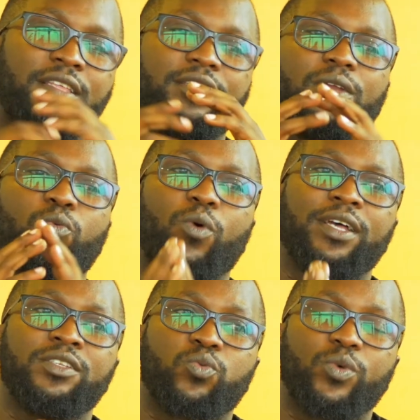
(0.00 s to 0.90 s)
Then
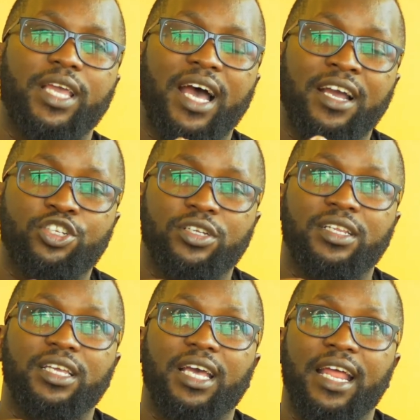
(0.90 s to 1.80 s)
once we
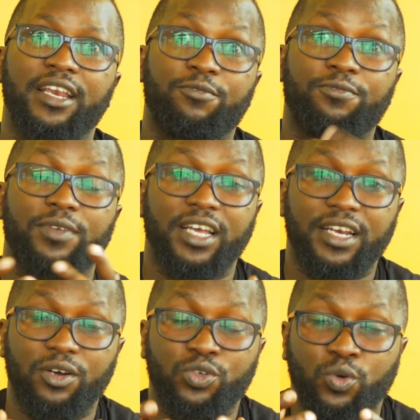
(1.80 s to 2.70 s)
actually
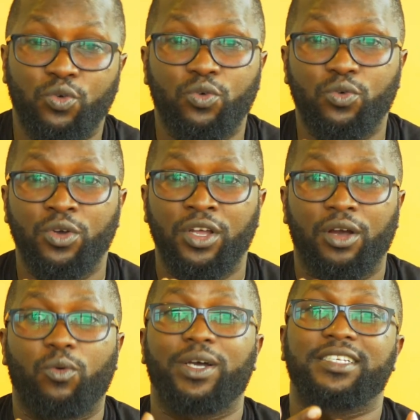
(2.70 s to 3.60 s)
figured out who
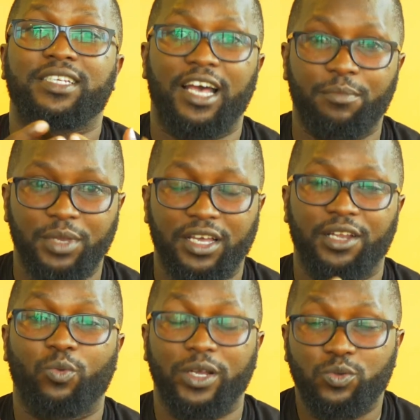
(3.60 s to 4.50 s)
was coming
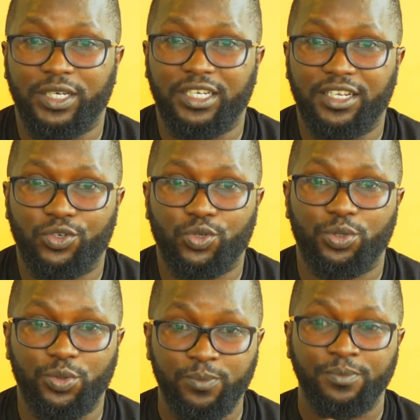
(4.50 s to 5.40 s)
and what we needed to do,